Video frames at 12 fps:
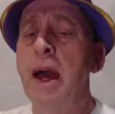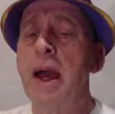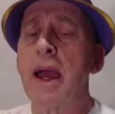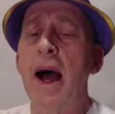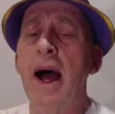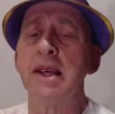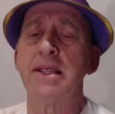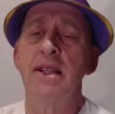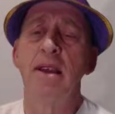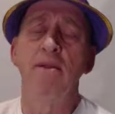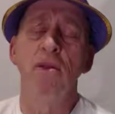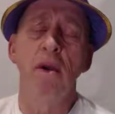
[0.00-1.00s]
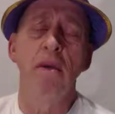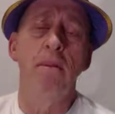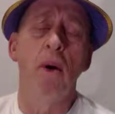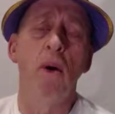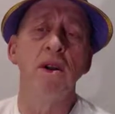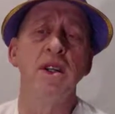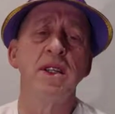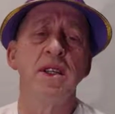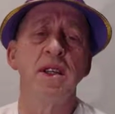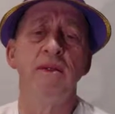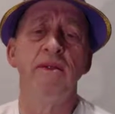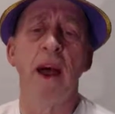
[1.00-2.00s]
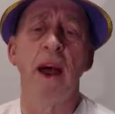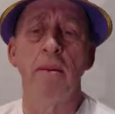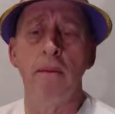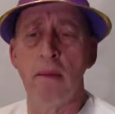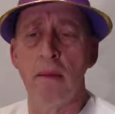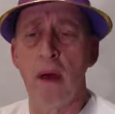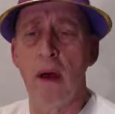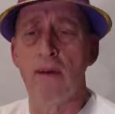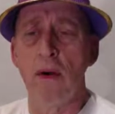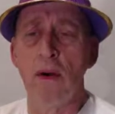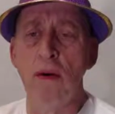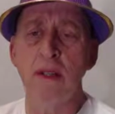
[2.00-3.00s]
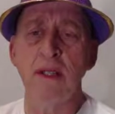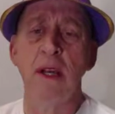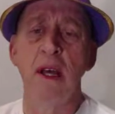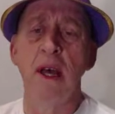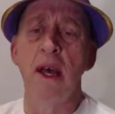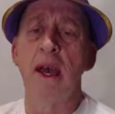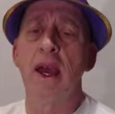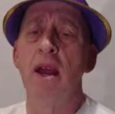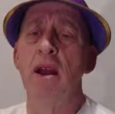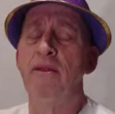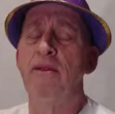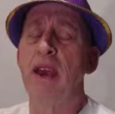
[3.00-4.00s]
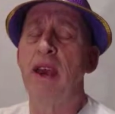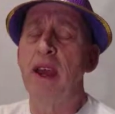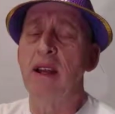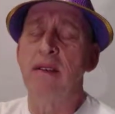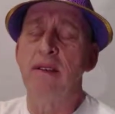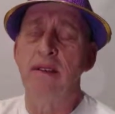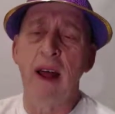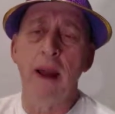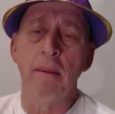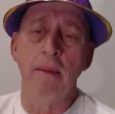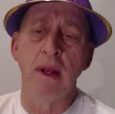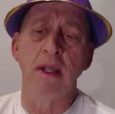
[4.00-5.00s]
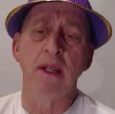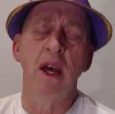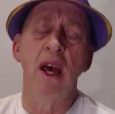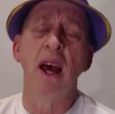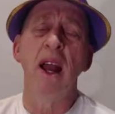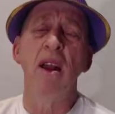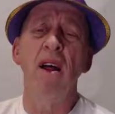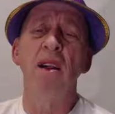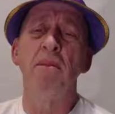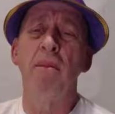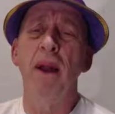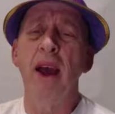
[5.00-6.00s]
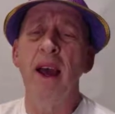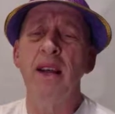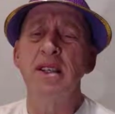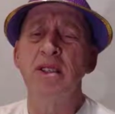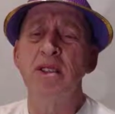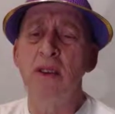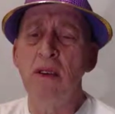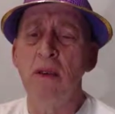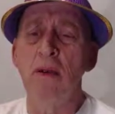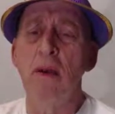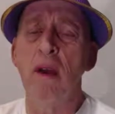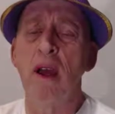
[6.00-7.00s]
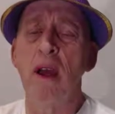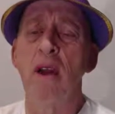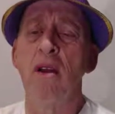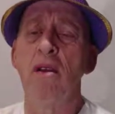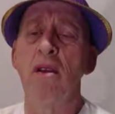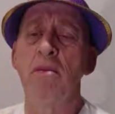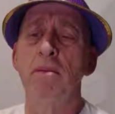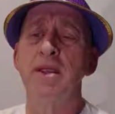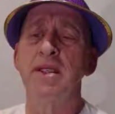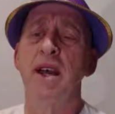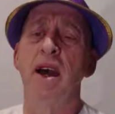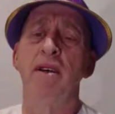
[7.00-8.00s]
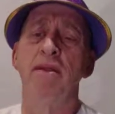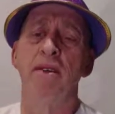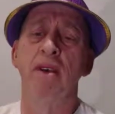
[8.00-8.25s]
Castling, very important to develop, of course. Cannot forget development. A lot of players do, including myself.